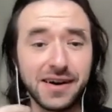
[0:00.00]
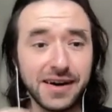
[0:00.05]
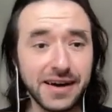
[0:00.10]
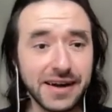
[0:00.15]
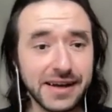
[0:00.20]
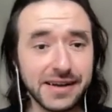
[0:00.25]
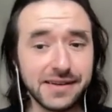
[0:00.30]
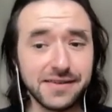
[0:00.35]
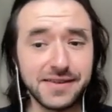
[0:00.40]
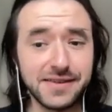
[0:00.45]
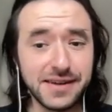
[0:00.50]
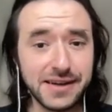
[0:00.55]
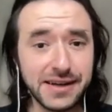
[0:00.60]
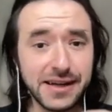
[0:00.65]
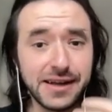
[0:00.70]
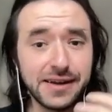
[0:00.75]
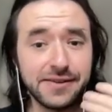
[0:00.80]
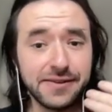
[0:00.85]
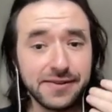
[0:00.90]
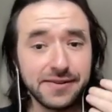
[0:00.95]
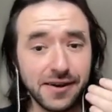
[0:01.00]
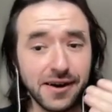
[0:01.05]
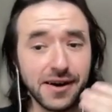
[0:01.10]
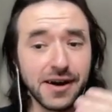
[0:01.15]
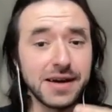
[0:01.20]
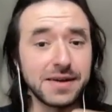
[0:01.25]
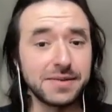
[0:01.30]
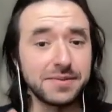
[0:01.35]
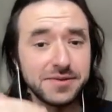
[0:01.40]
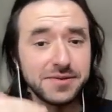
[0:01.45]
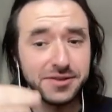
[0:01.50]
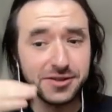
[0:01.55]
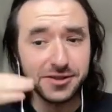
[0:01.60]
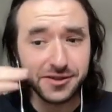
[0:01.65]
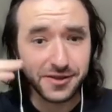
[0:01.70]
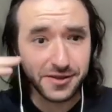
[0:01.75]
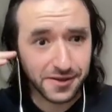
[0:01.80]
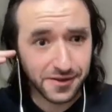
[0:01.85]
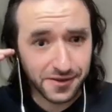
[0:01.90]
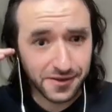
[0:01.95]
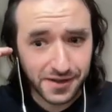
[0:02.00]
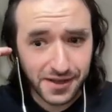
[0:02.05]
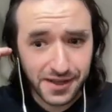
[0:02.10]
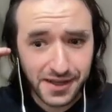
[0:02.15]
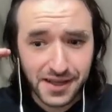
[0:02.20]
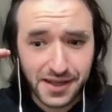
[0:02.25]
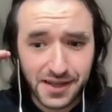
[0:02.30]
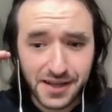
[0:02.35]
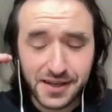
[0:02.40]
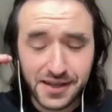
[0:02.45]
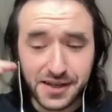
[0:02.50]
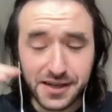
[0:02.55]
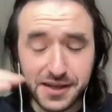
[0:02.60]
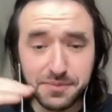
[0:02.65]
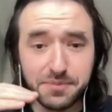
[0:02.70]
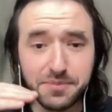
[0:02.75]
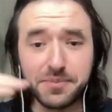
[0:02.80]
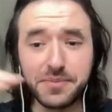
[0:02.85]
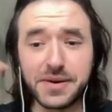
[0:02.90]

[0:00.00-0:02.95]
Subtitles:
I need time to like